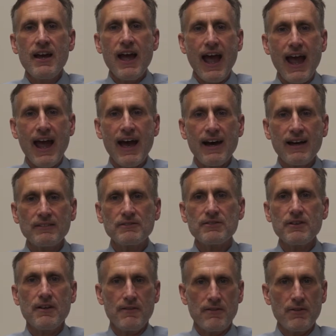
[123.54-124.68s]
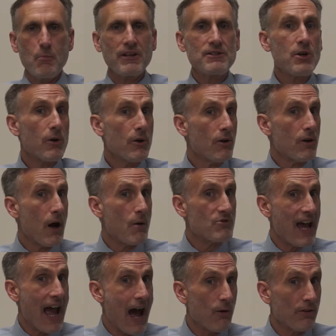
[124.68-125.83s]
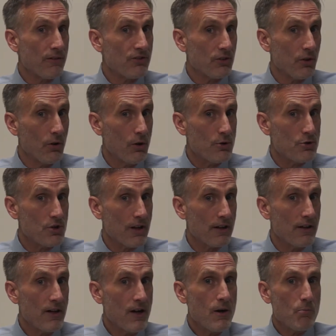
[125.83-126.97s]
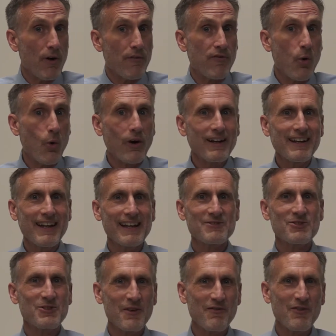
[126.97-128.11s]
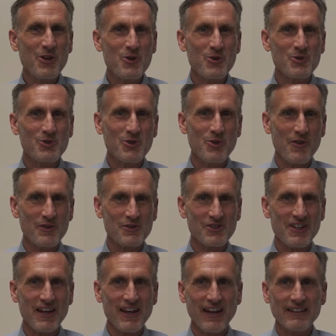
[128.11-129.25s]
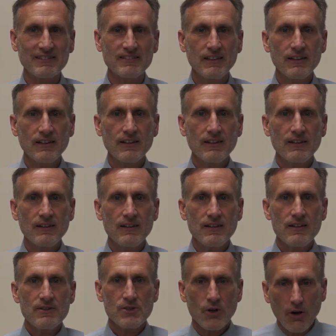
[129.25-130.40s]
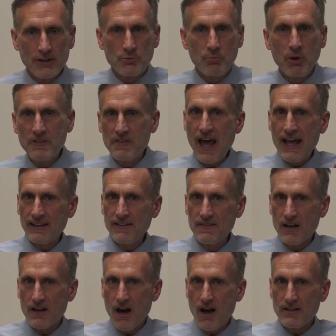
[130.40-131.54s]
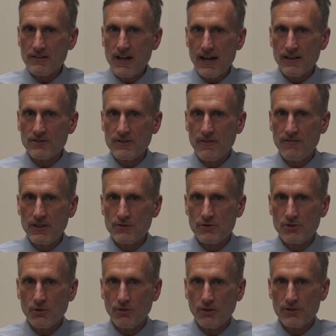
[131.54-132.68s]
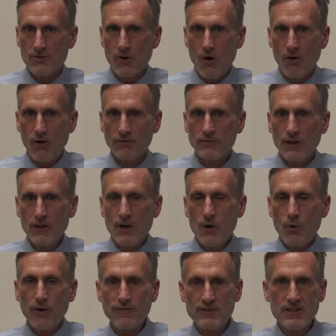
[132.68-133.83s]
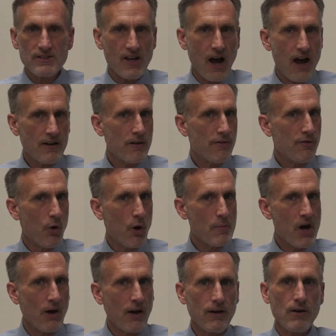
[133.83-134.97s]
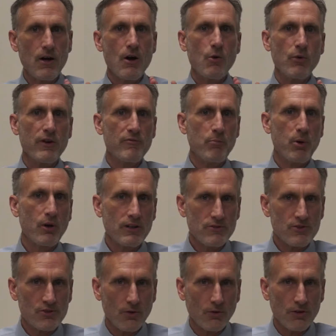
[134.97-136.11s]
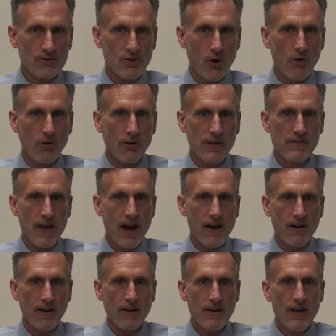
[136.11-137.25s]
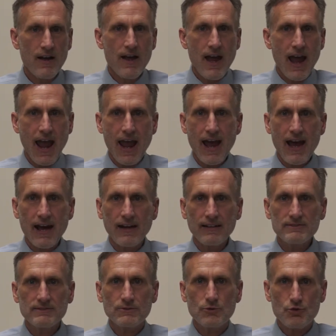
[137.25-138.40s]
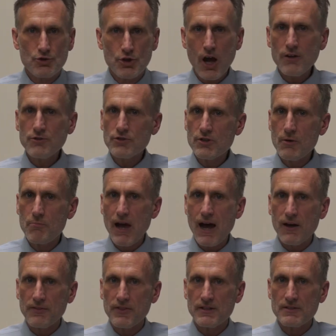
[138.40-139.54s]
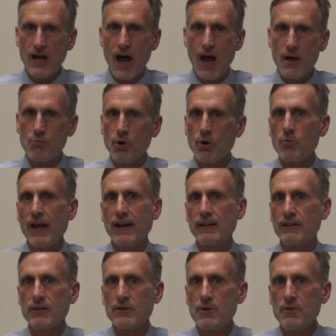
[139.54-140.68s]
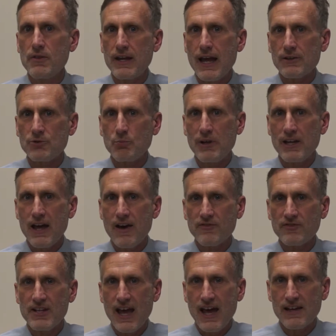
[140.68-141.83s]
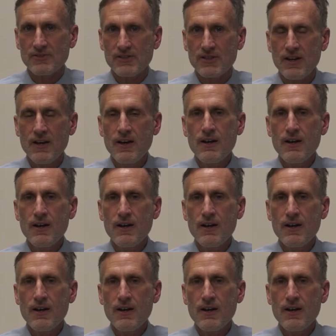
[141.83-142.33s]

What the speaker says: and the material comes out of solution before it gets diffused to the skin. So let's put that in the context of Ensulizole. We've designed a formula, we've put Ensulizole in there, and just about the time we're ready to do the SPF test,